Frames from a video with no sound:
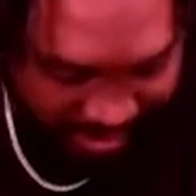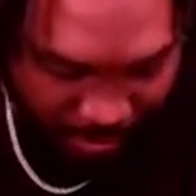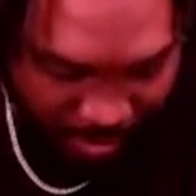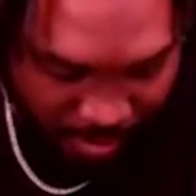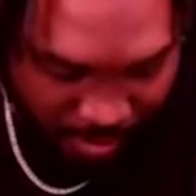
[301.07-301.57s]

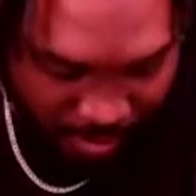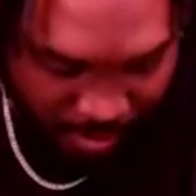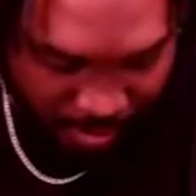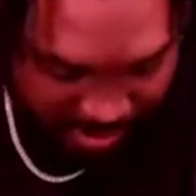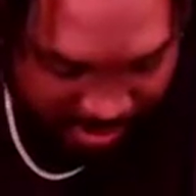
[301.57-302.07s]
Wow,
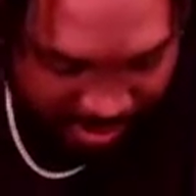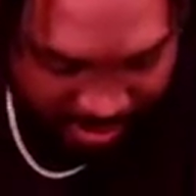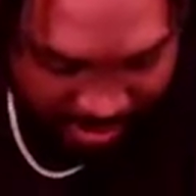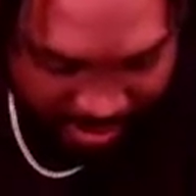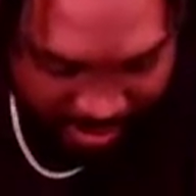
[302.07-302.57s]
that's
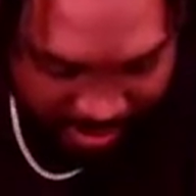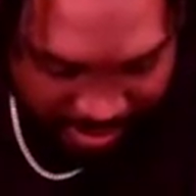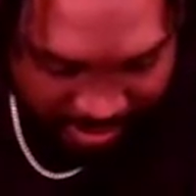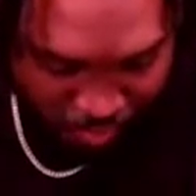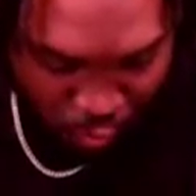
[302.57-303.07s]

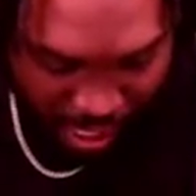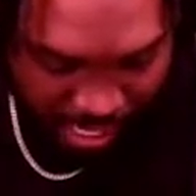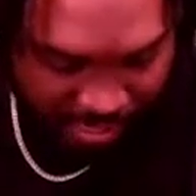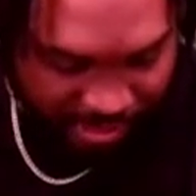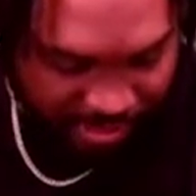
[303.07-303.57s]

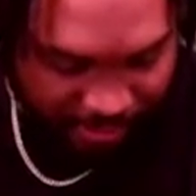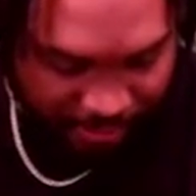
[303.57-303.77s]
rye is a